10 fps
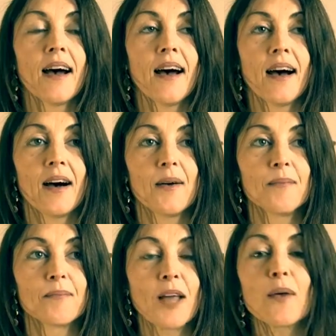
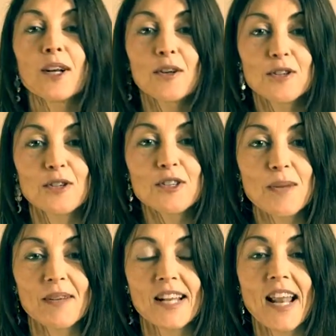I don't want to go too
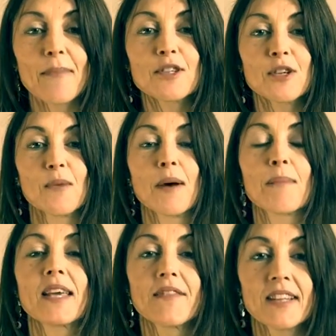deep into Neptune,
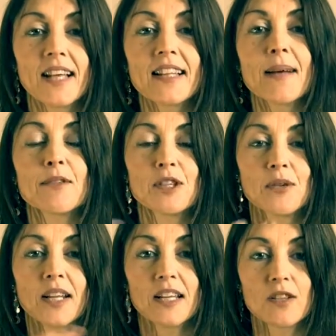but given that
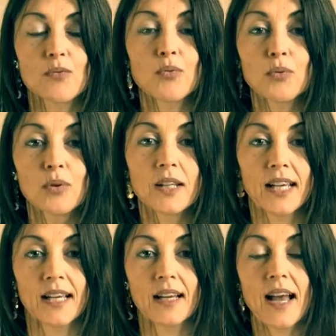Neptune is
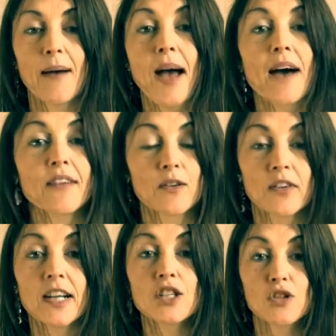ruling, having a
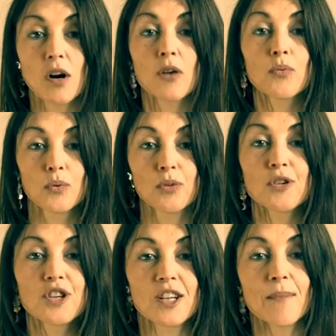very strong
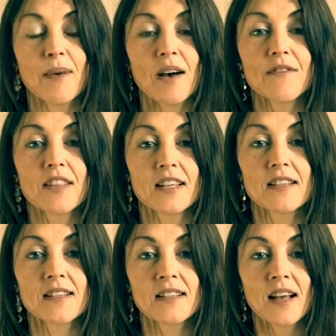rulership of
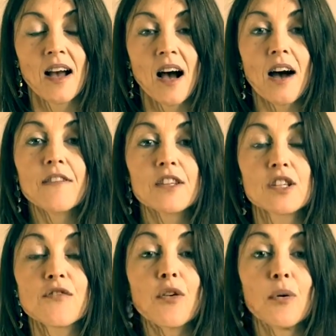this
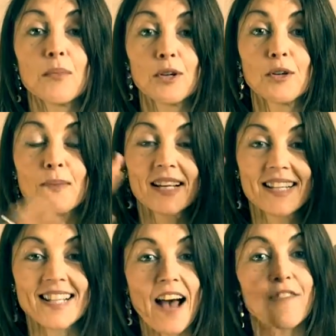full moon,
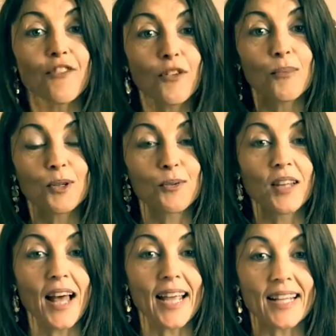because that full
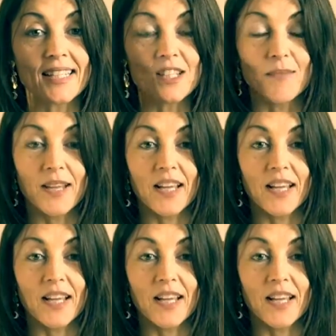moon light is